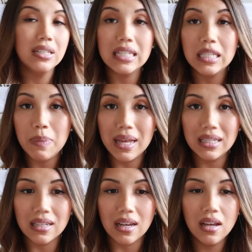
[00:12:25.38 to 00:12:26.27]

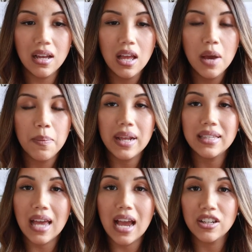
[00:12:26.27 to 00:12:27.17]
dispenser, but
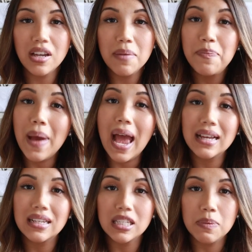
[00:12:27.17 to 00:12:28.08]
it's actually a
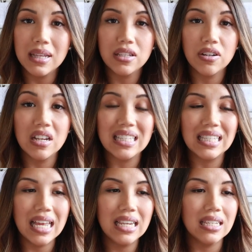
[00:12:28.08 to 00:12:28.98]
bag dispenser and it's
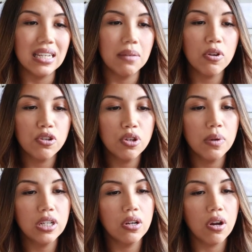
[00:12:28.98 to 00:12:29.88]
scented. I'm not sure
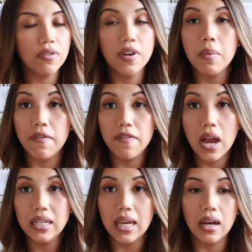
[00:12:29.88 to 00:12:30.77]
where she got it from, I'll
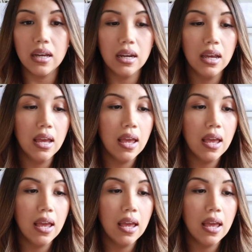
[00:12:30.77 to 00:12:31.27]
find out.